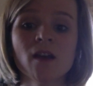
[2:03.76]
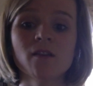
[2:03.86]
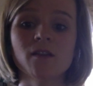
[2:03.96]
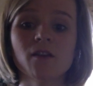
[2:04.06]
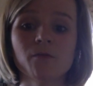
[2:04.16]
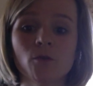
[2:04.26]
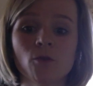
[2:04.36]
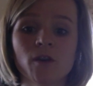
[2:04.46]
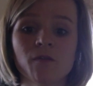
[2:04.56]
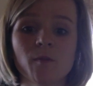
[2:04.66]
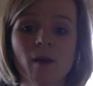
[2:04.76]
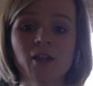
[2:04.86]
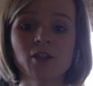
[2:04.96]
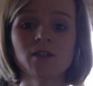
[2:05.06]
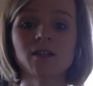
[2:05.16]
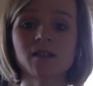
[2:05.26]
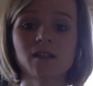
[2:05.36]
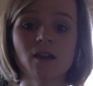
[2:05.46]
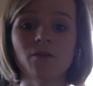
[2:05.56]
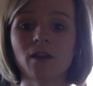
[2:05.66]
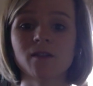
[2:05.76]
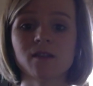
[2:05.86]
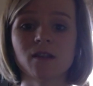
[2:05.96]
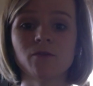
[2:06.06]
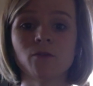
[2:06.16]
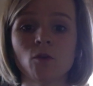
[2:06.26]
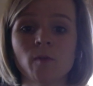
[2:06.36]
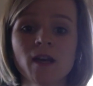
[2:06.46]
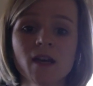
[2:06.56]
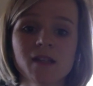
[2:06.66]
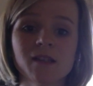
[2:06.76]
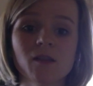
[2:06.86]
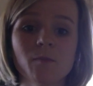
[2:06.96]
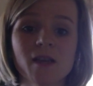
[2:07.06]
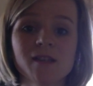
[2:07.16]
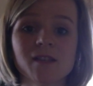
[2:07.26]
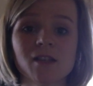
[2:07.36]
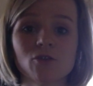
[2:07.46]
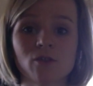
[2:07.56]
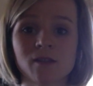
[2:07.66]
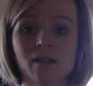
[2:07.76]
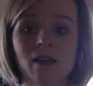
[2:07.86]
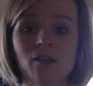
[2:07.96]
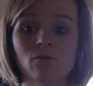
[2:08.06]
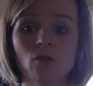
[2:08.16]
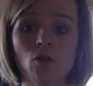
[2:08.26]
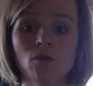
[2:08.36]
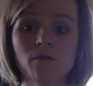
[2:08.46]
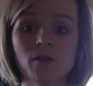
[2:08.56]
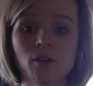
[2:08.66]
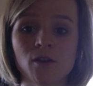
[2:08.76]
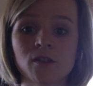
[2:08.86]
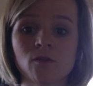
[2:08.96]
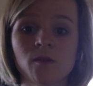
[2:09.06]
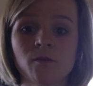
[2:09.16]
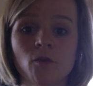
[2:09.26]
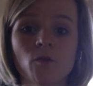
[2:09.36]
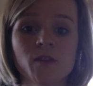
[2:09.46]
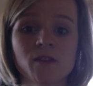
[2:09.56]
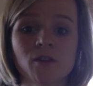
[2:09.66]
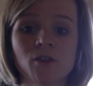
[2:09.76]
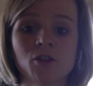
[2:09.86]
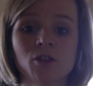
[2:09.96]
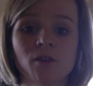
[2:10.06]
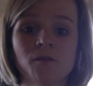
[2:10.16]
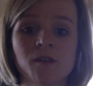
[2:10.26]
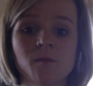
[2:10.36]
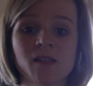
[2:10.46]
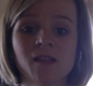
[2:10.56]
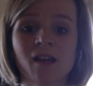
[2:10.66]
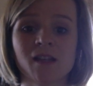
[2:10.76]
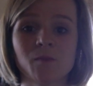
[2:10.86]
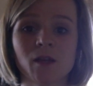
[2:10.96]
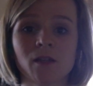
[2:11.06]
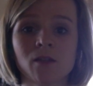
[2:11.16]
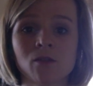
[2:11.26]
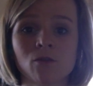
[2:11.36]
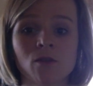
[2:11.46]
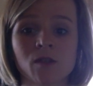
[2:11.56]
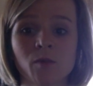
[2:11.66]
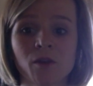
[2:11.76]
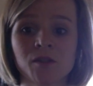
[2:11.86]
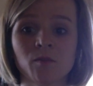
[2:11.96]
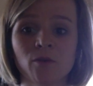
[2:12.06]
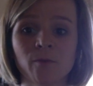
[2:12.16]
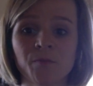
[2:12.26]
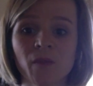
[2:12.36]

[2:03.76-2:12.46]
Therefore, if the patient doesn't have a consent form, it's in the best interest and the role of the nurse to inform the surgeon of this missing aspect as soon as possible.